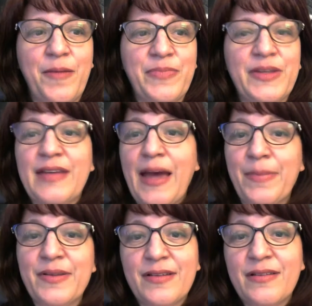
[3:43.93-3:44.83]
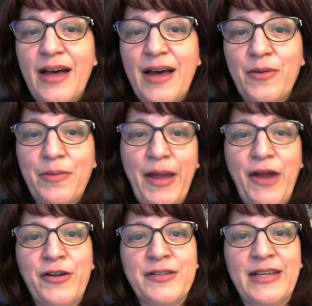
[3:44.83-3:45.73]
This happens a lot with
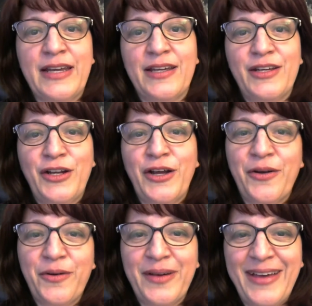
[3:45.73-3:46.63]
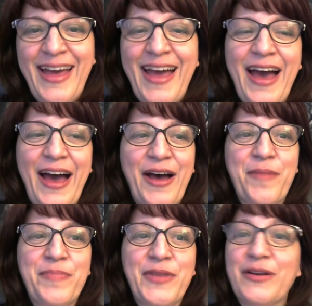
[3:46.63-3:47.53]
parenting.
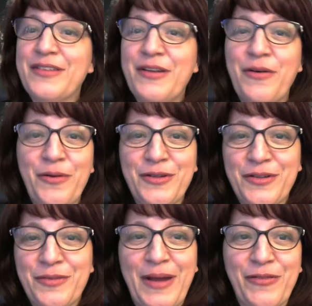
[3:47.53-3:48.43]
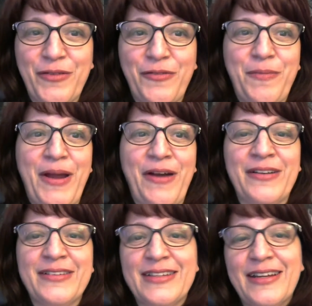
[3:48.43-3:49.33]
There is no owner's manual for
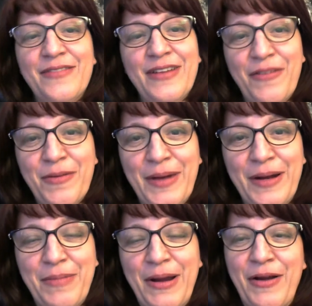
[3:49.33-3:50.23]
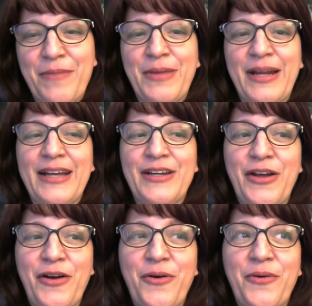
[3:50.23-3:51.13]
parents, and I've never been a parent, but I
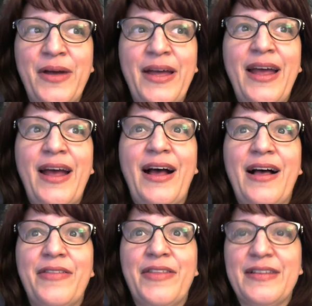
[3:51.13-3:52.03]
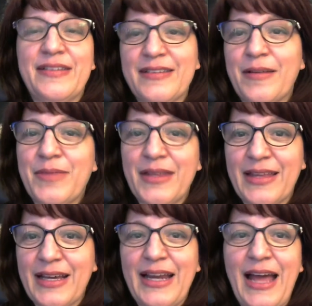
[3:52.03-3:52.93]
know that this is something
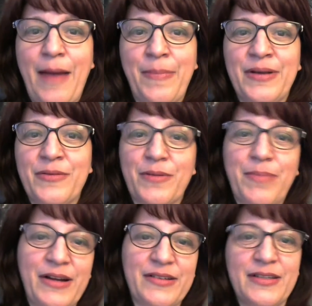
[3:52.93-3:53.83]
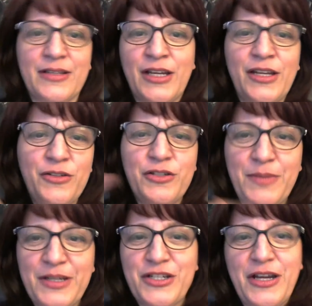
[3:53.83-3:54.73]
that can happen, where parents say, you should
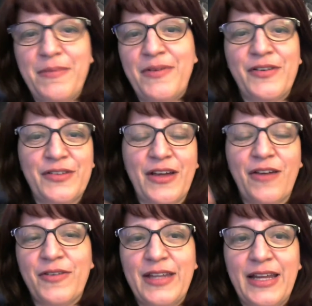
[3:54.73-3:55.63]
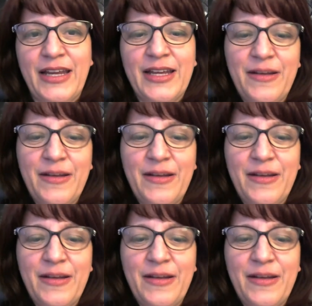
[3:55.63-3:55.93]
be ashamed of yourself, and they